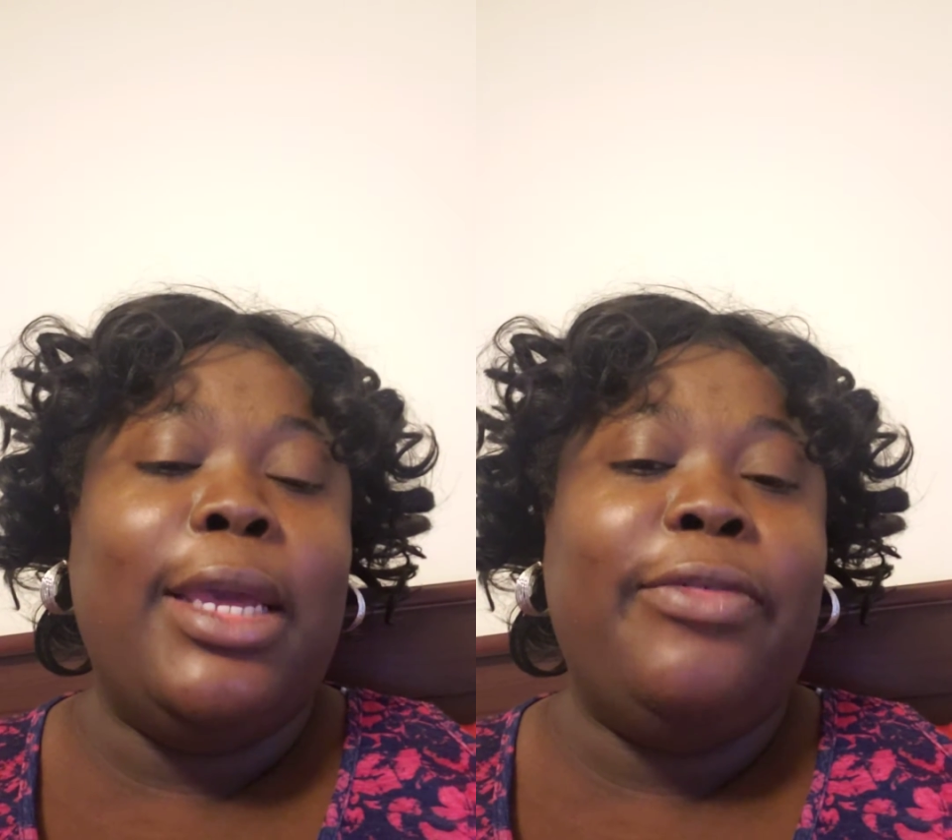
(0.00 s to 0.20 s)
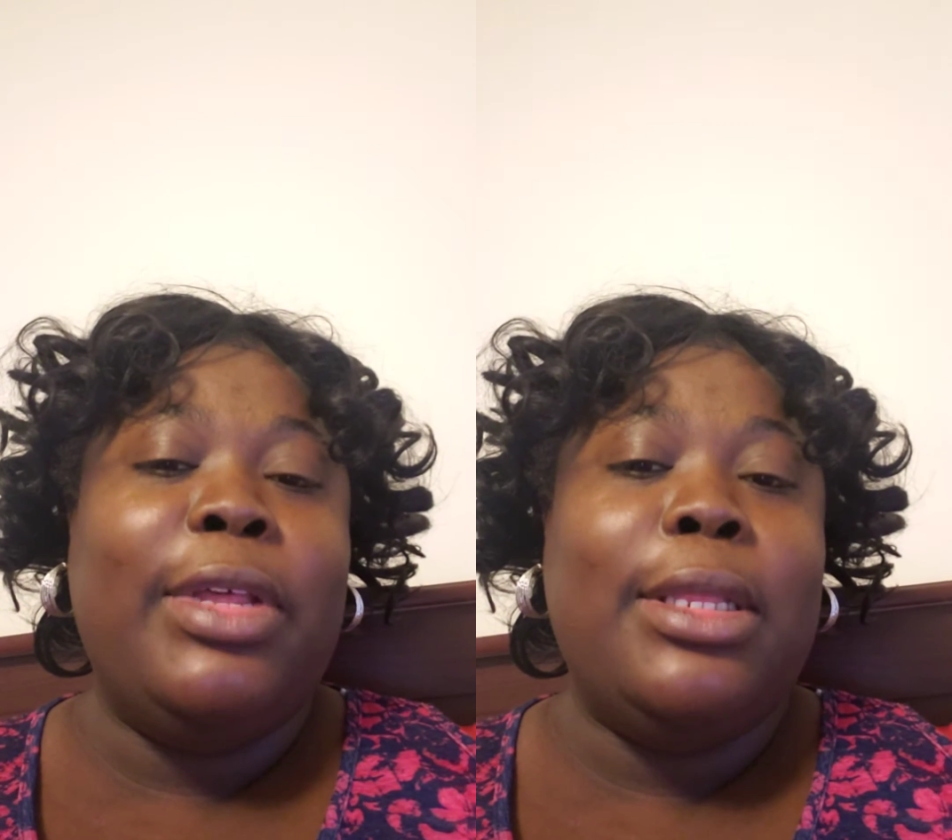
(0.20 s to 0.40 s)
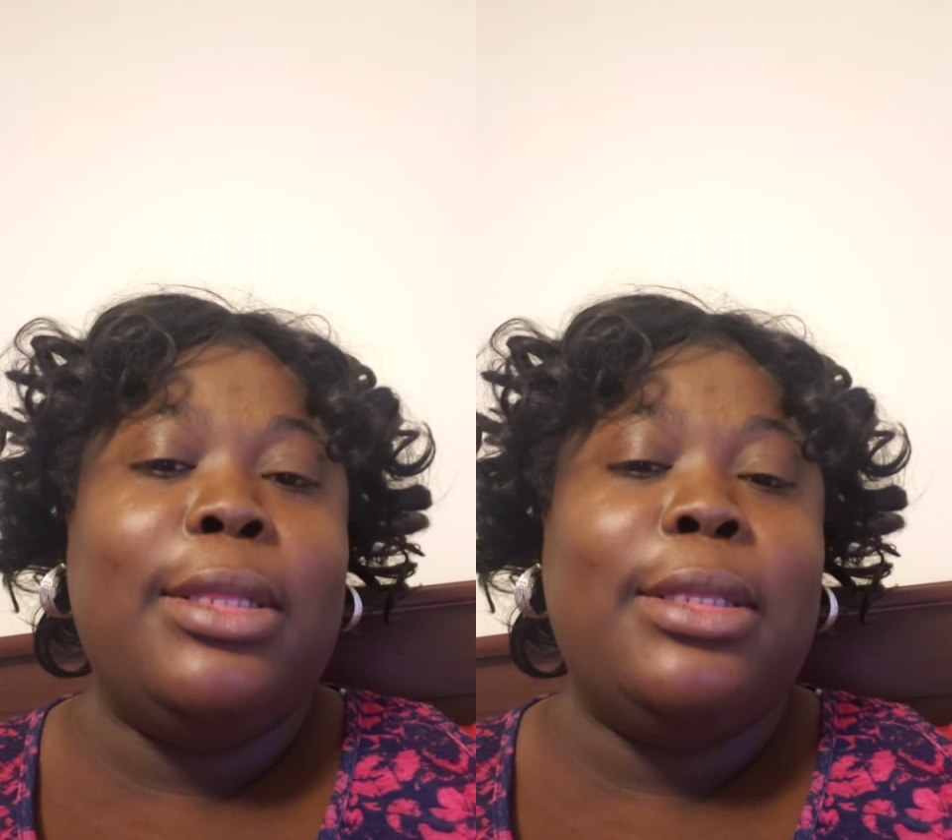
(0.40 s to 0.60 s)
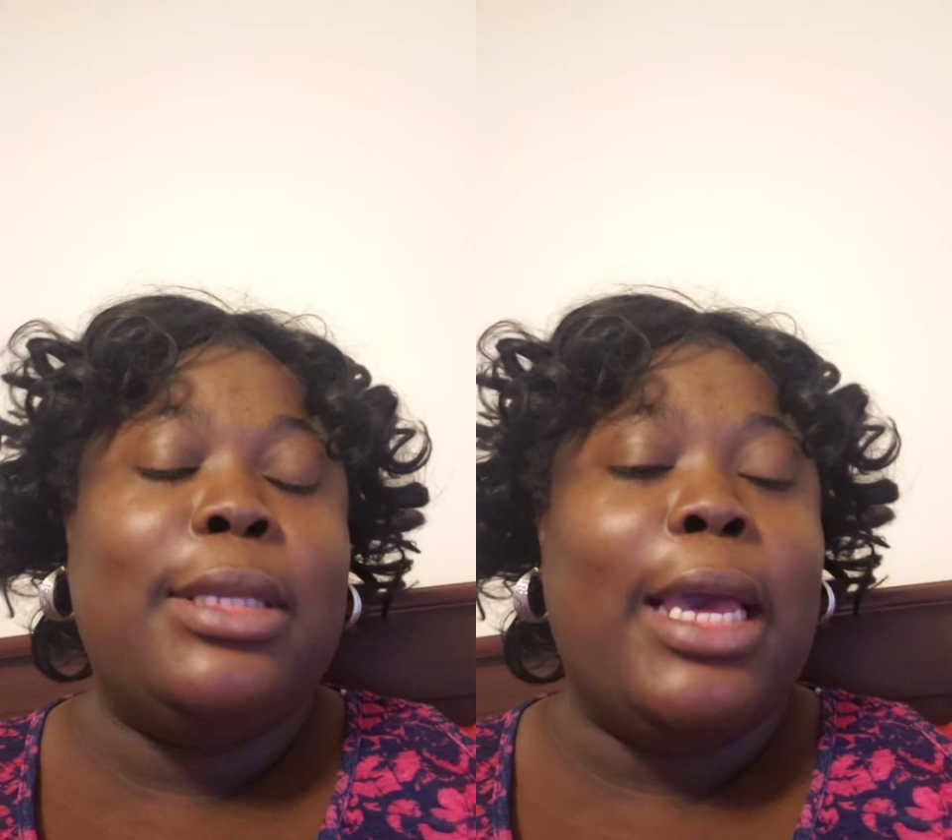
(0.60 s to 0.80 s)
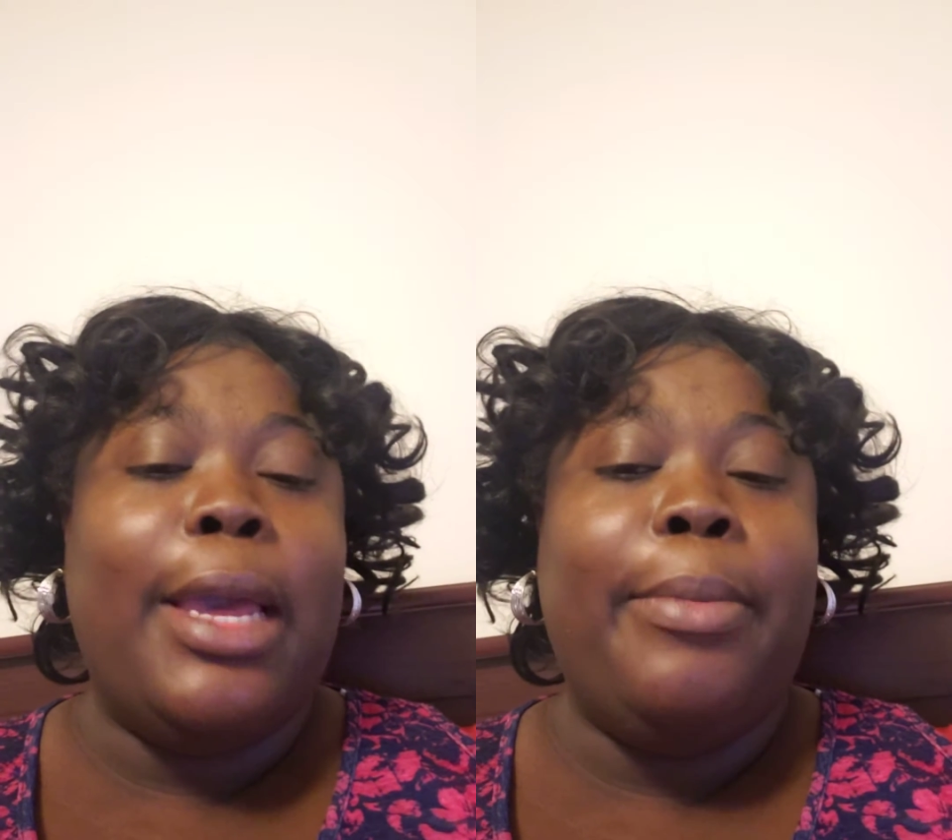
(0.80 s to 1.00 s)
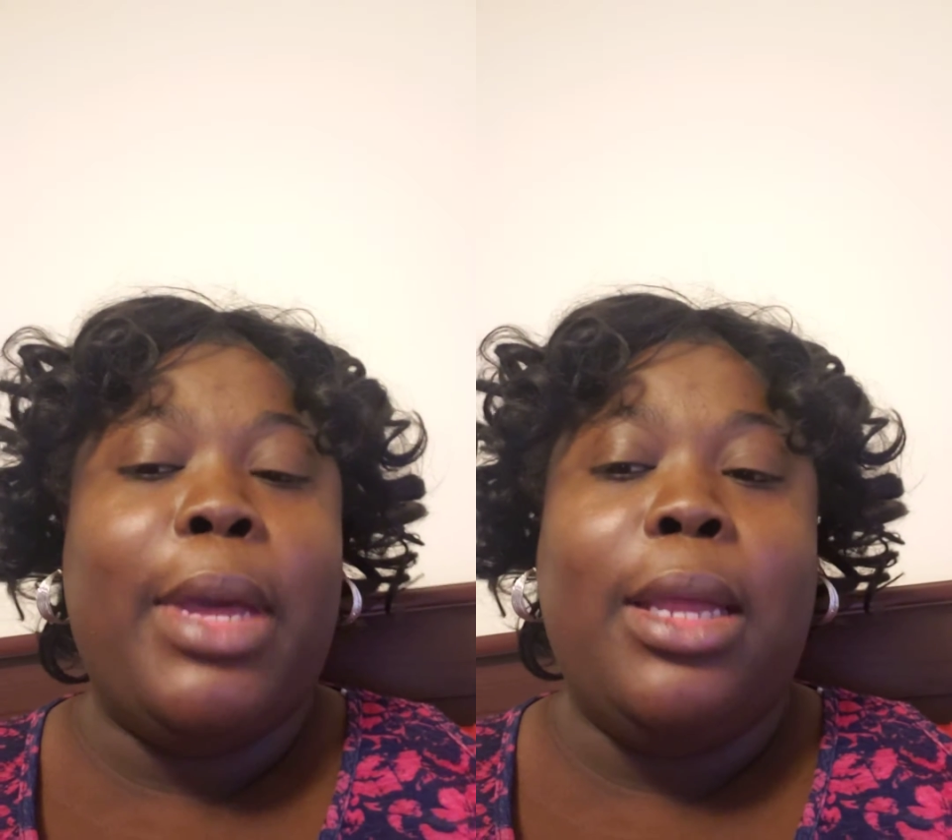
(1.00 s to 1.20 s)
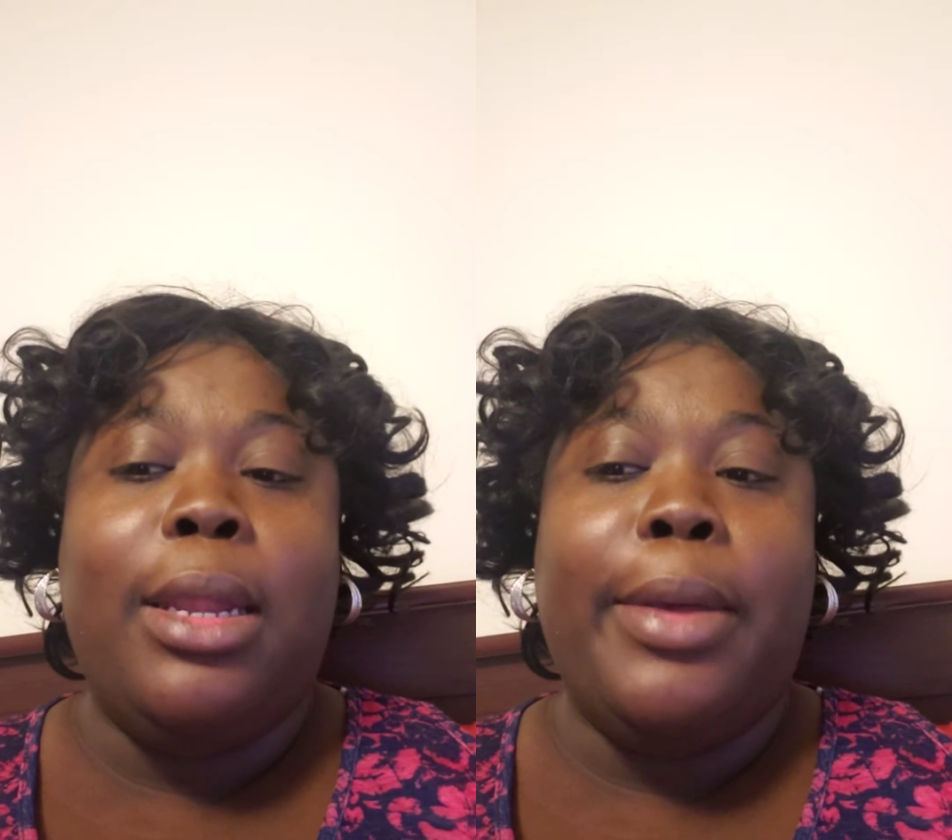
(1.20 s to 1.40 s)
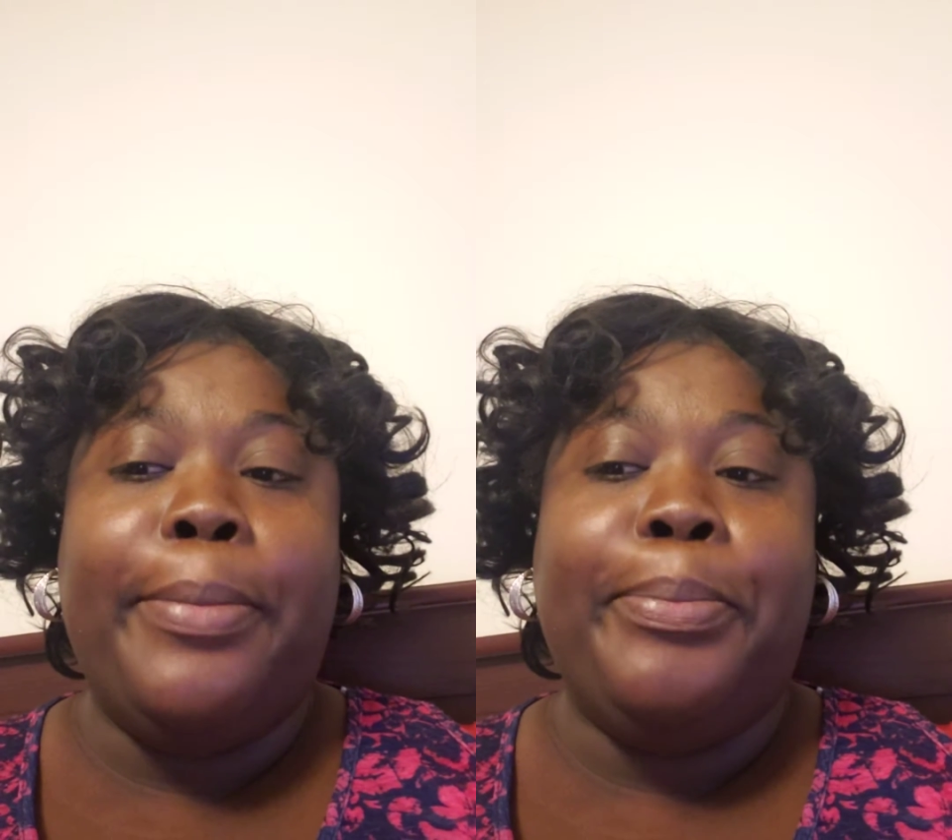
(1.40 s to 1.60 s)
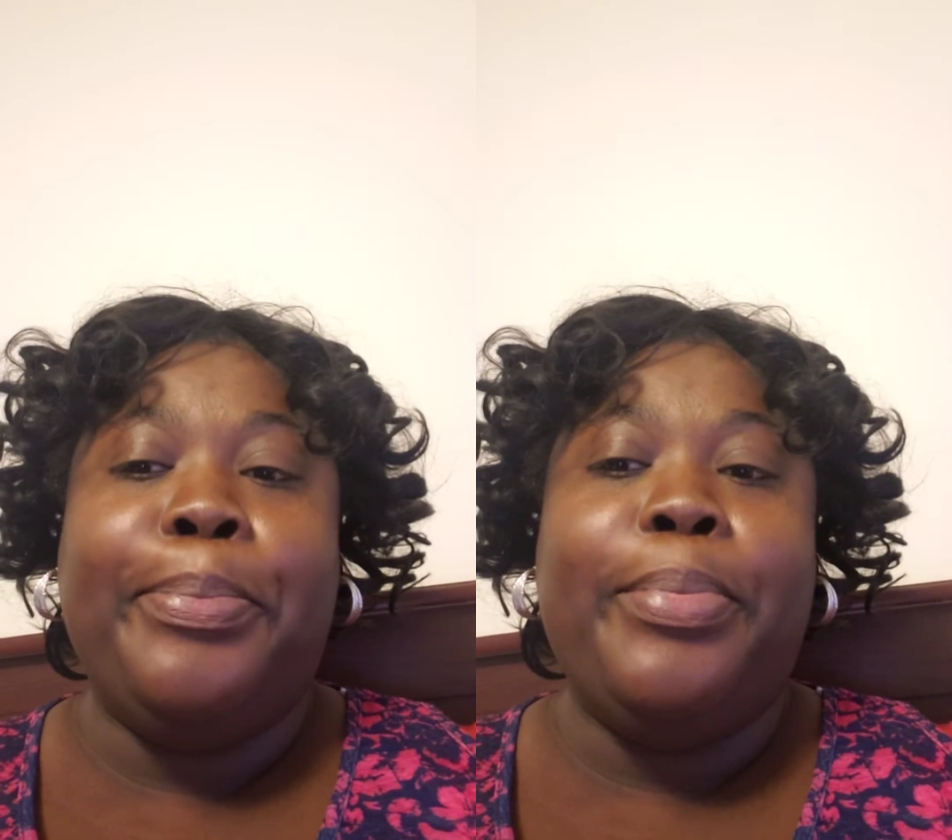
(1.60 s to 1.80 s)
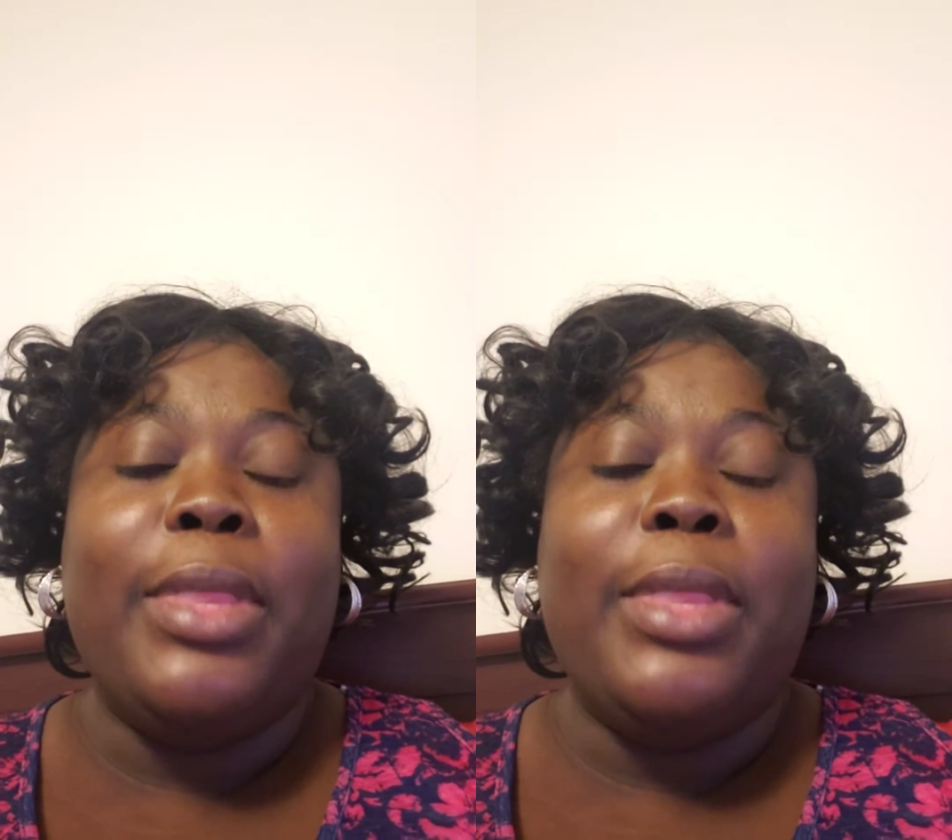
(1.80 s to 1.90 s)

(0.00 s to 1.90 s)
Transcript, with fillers: evening time and um